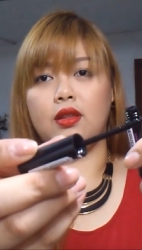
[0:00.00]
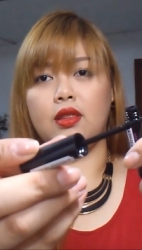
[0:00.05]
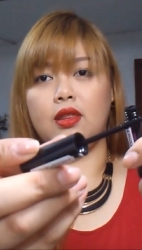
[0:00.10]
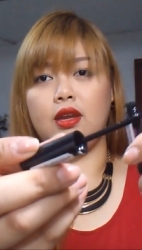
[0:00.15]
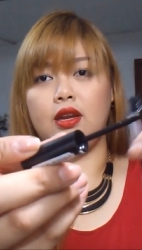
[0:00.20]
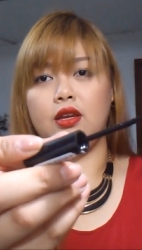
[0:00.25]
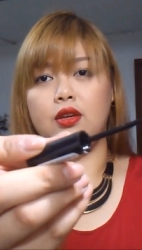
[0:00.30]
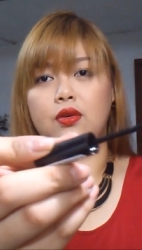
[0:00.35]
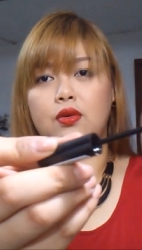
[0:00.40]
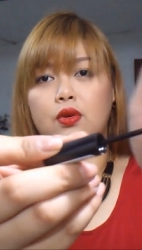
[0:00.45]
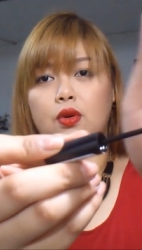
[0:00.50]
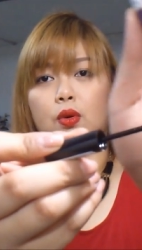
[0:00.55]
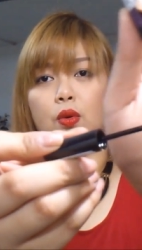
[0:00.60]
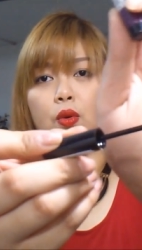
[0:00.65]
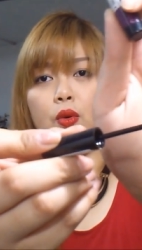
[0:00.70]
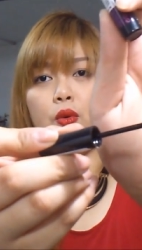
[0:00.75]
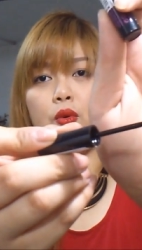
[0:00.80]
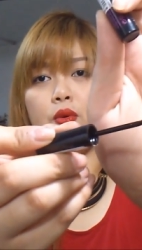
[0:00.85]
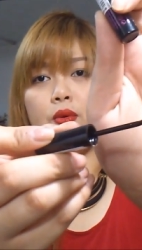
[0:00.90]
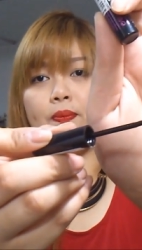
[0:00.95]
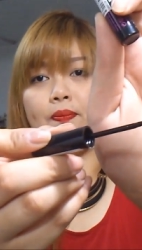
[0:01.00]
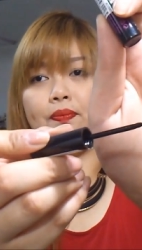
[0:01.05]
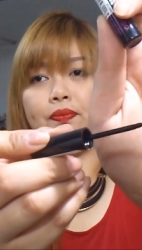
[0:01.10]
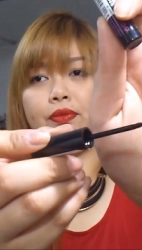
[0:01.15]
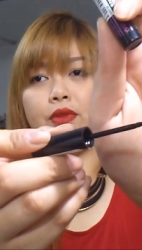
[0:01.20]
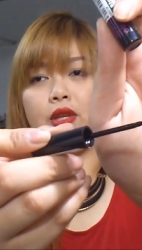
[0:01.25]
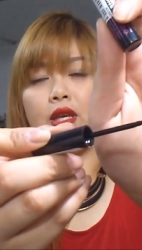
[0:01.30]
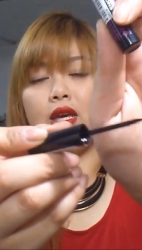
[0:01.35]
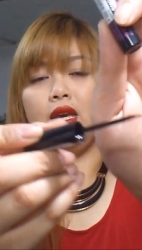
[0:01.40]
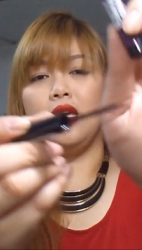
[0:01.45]
There you go.
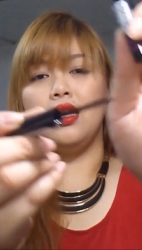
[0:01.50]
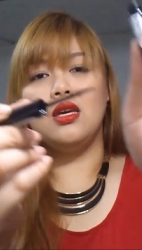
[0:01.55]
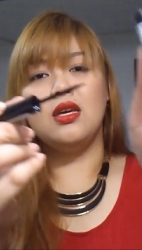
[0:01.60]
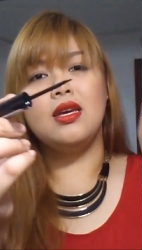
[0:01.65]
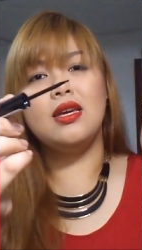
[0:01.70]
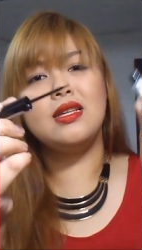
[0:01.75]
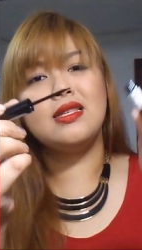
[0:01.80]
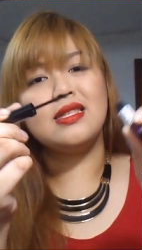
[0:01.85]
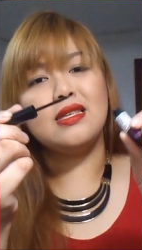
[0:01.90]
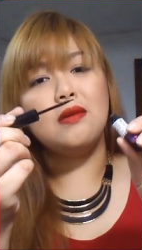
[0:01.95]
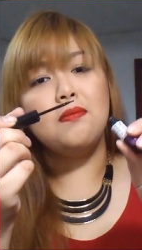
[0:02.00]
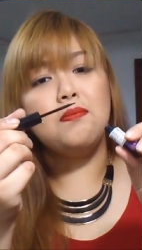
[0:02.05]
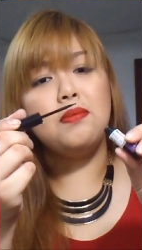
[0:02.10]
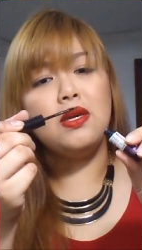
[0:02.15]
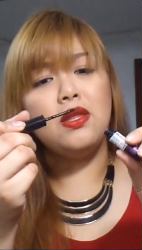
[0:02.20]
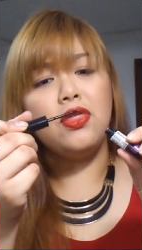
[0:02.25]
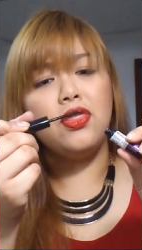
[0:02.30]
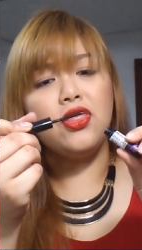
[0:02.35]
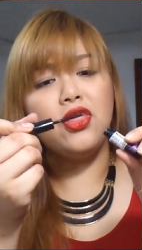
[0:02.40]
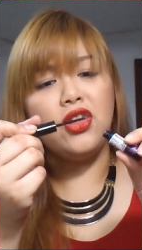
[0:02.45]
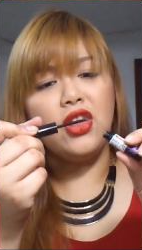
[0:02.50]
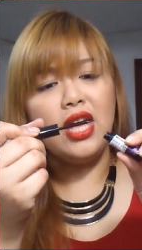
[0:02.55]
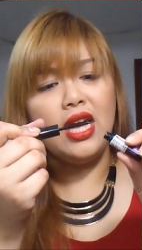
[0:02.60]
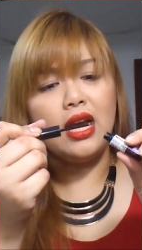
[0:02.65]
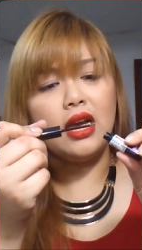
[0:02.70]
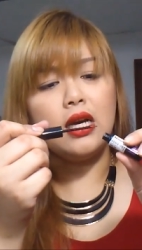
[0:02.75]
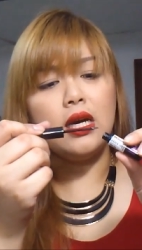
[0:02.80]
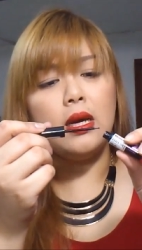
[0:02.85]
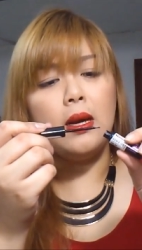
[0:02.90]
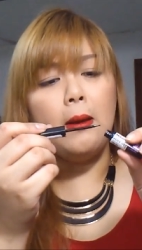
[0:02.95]
It's a bit
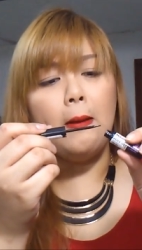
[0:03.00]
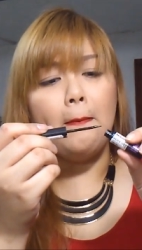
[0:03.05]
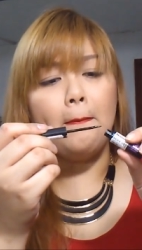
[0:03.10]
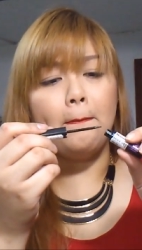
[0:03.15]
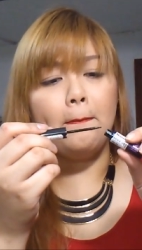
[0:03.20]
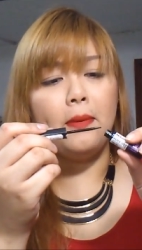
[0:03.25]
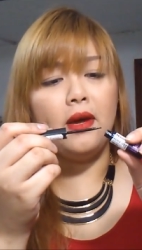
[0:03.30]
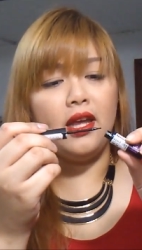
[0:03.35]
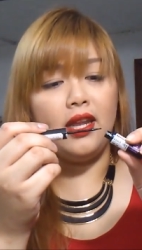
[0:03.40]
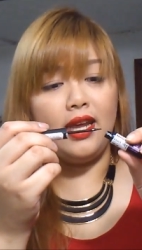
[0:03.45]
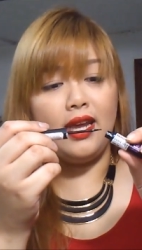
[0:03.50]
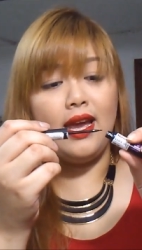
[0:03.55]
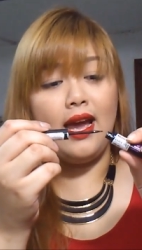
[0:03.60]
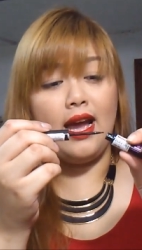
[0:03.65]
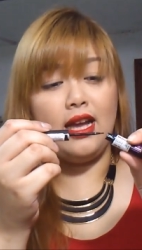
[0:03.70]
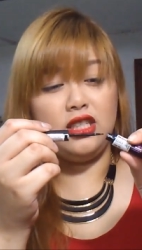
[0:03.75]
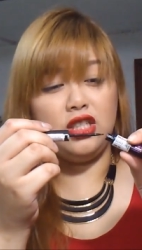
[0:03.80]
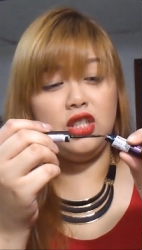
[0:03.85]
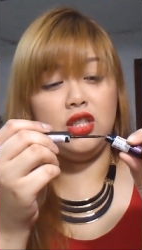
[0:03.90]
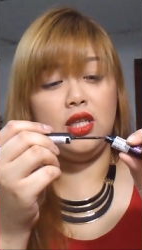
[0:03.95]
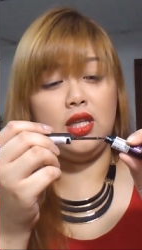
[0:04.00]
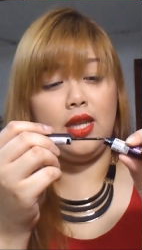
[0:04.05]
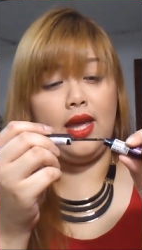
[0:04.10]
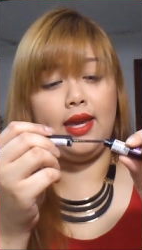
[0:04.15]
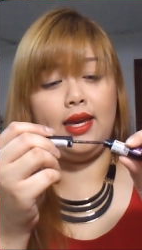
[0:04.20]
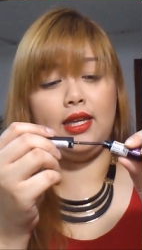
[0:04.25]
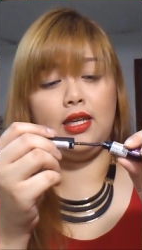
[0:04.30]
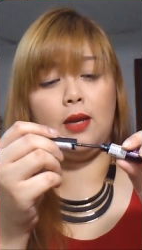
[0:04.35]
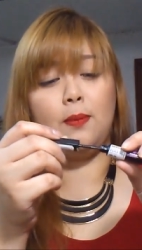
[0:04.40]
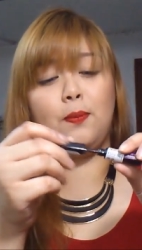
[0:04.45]
thick but I actually
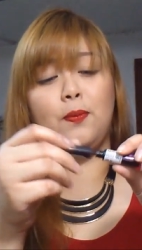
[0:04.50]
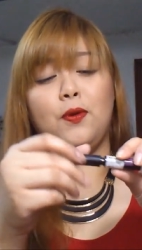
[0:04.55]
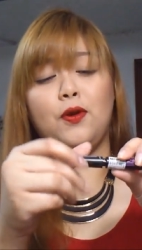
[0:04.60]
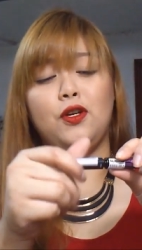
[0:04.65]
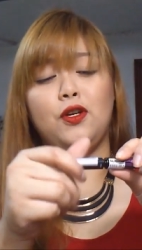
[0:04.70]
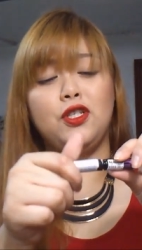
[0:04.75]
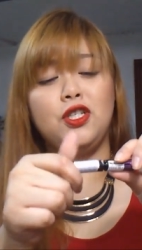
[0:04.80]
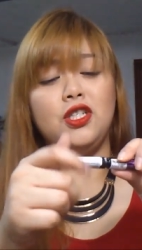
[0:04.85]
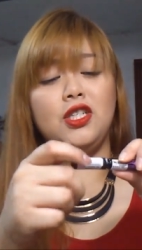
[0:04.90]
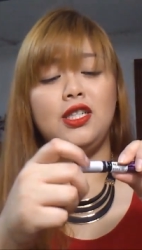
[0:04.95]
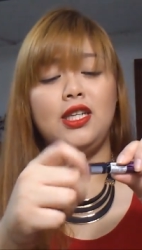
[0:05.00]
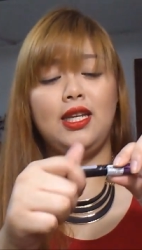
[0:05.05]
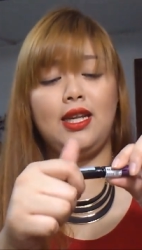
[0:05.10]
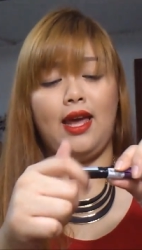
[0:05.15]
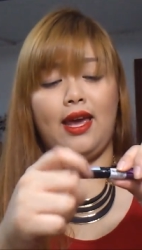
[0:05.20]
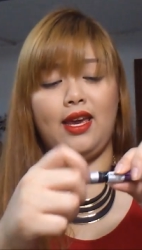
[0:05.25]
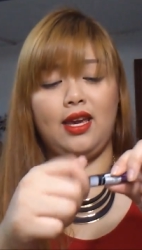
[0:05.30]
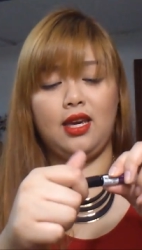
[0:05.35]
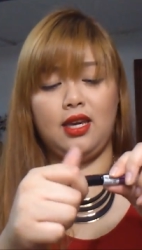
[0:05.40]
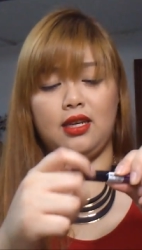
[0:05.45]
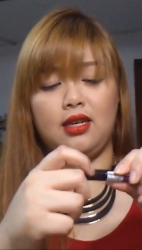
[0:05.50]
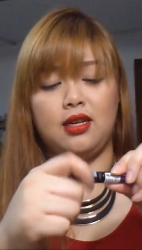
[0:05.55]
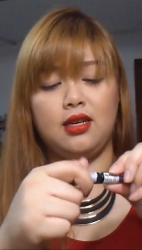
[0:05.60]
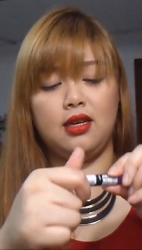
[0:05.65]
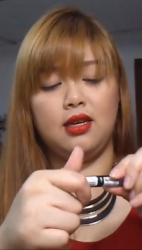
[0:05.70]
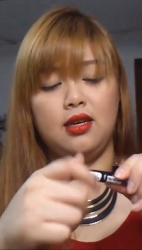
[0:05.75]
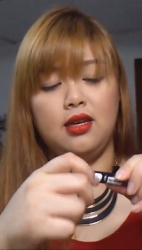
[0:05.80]
like it. I personally like it.